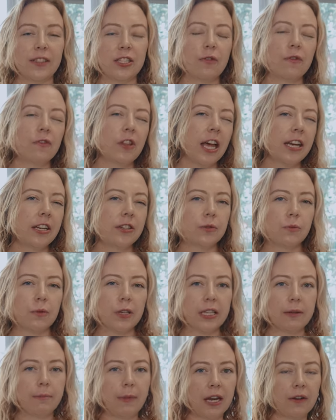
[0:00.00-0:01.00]
So Flatio is
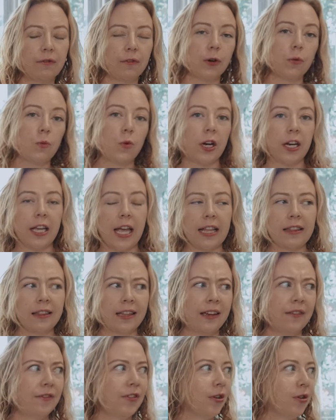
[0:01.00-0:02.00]
really made for work and
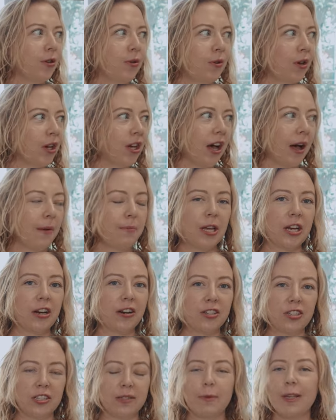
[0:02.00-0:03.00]
live, though you could come here
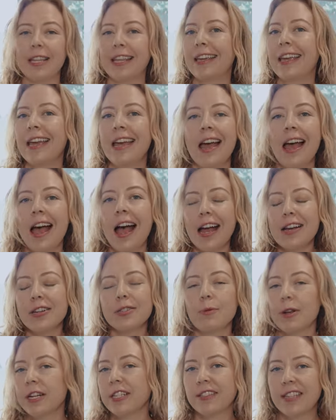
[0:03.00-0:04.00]
and just be like, I
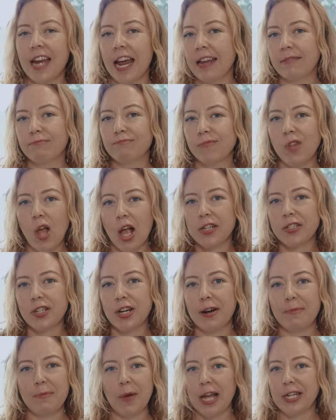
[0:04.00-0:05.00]
just want to stay long
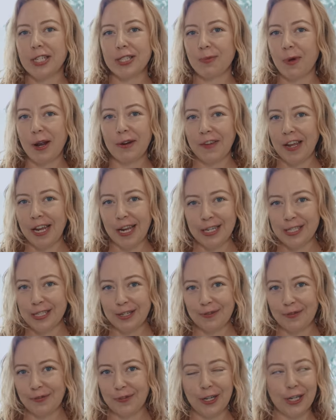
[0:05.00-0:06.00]
term. I just want a
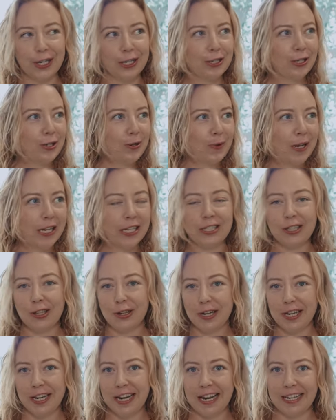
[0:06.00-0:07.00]
vacation for 2 weeks,
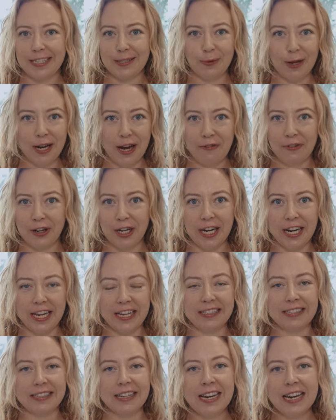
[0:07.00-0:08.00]
30 days, whatever it
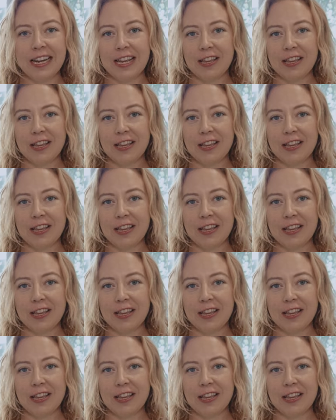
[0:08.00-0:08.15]
is.